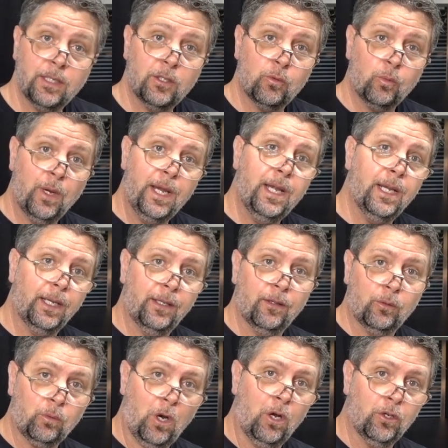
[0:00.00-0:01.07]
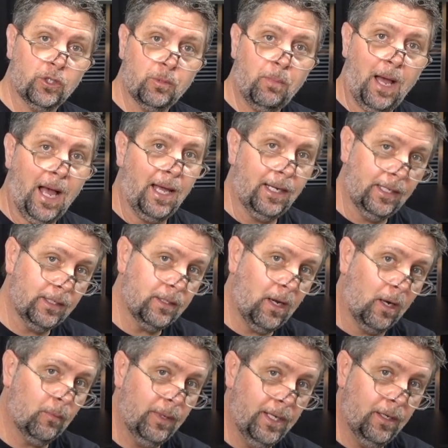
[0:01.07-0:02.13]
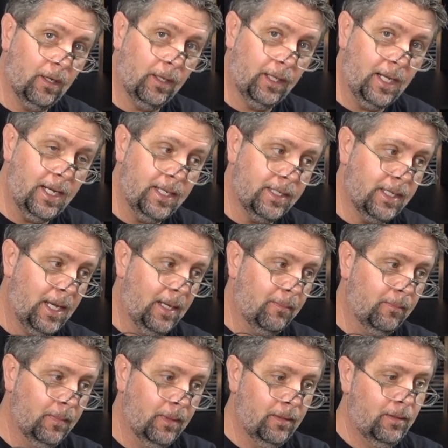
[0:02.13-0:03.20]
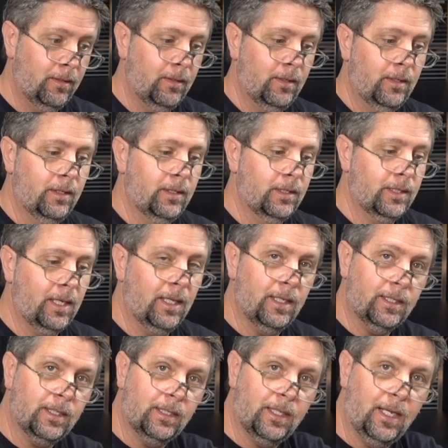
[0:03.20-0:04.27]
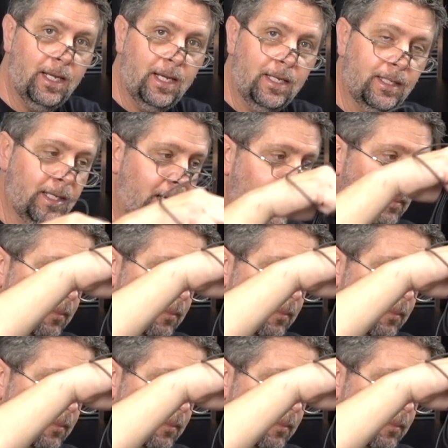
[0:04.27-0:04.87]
reading in the wrong spot. It's not reading on the heat tape. Say this is the heat tape,